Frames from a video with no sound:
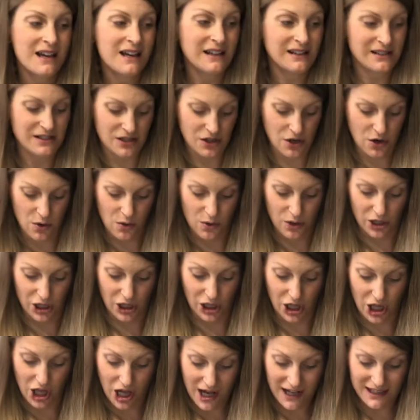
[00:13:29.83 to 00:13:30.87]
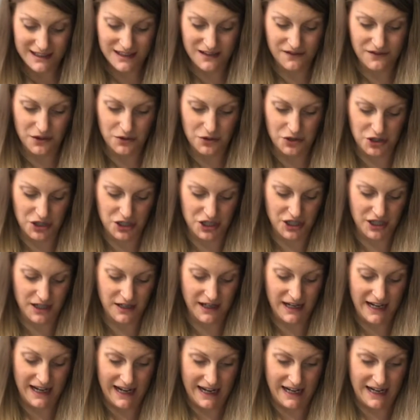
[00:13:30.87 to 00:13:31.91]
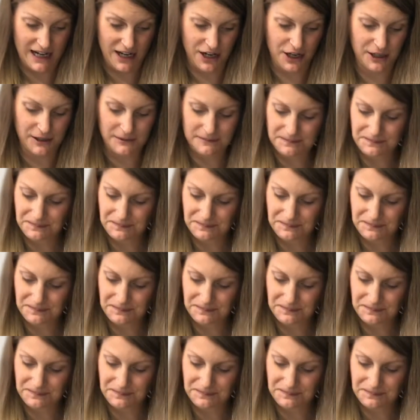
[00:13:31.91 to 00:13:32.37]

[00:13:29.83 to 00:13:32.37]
So lots of nutrition in here.